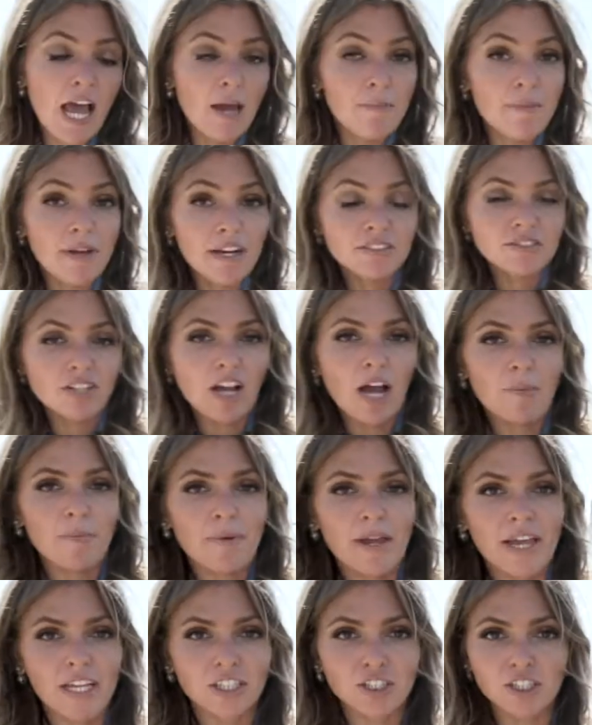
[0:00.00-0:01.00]
I met a top
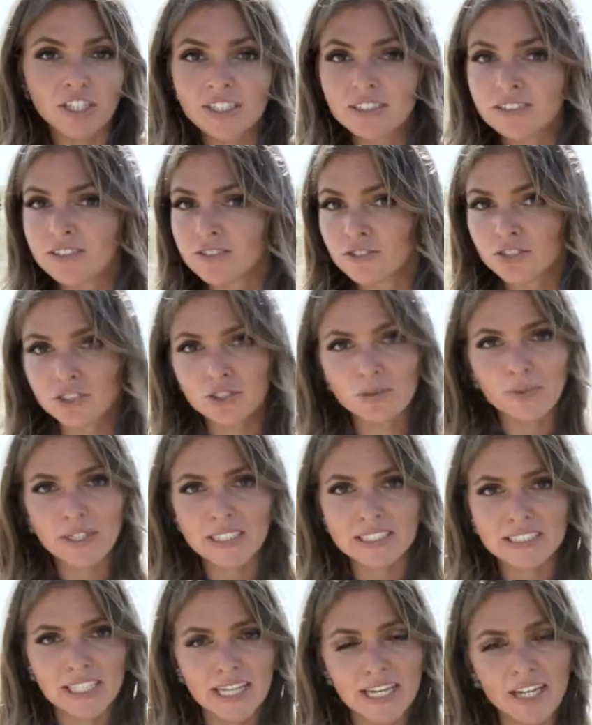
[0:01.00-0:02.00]
agent, and two
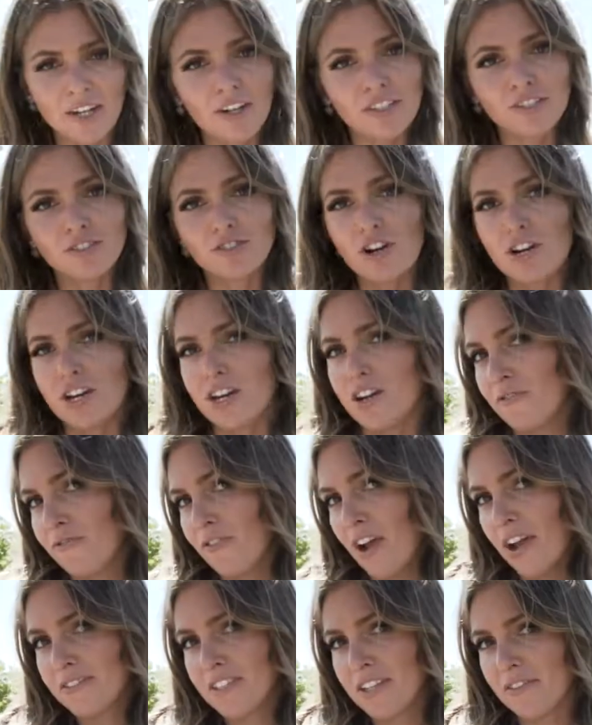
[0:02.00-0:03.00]
weeks later, I started
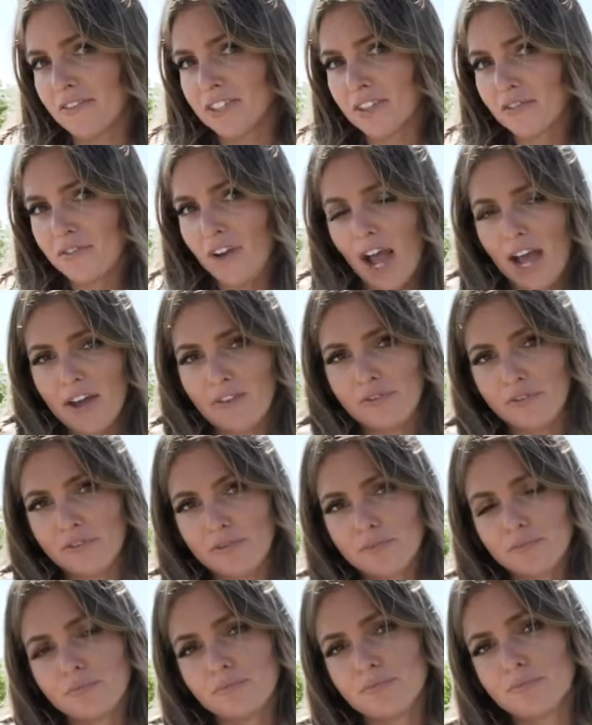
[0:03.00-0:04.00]
at 575.
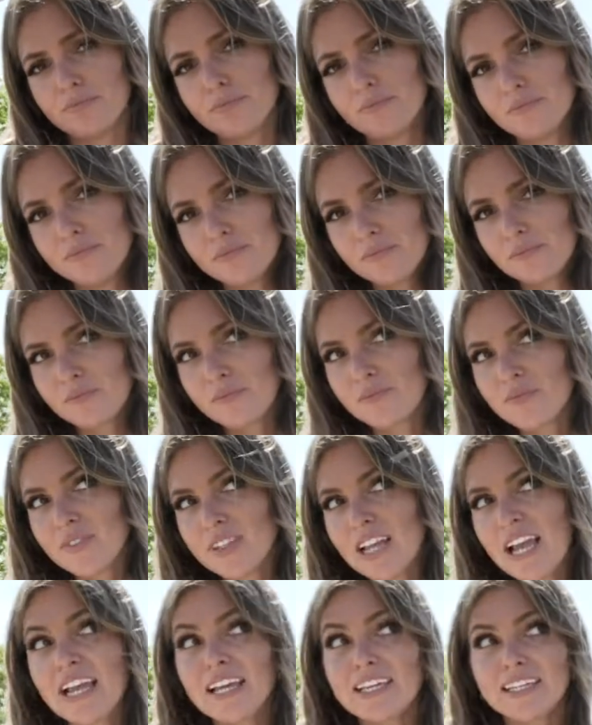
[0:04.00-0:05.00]
Do you remember your first
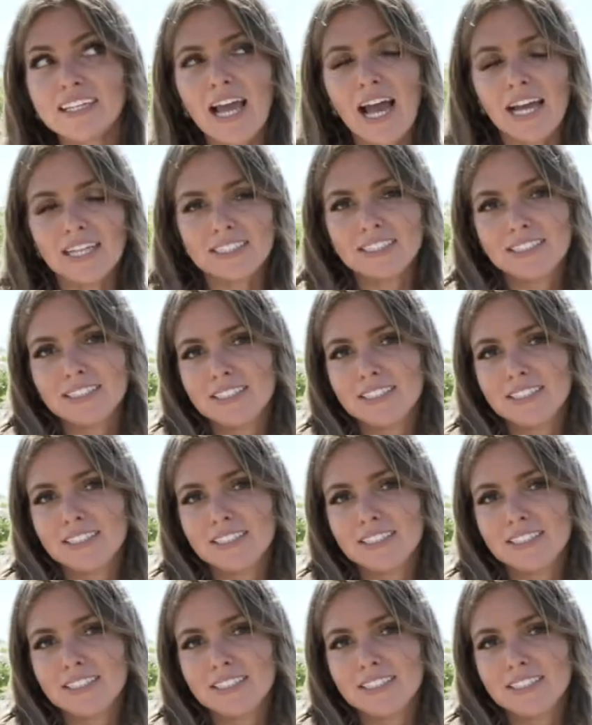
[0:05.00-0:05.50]
deal? Yeah.